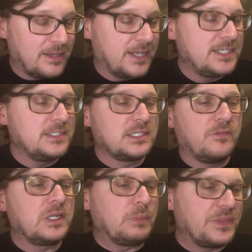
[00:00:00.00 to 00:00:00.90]
in
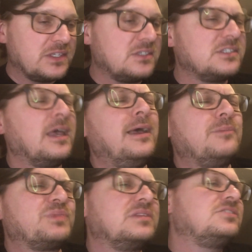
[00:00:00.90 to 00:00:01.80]
1970, but this is
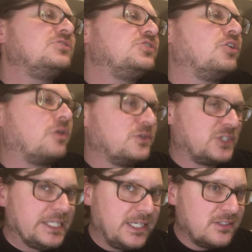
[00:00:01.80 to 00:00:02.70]

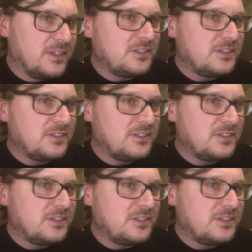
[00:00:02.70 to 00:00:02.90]
Eurosleaze.